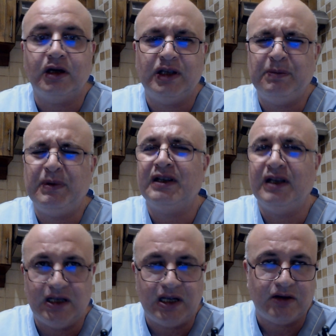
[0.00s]

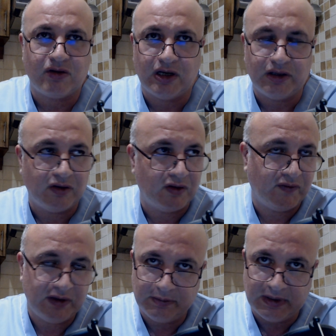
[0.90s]
typically
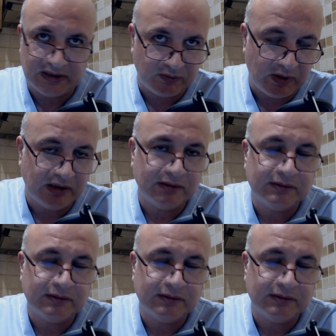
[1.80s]
echocardiography, the best one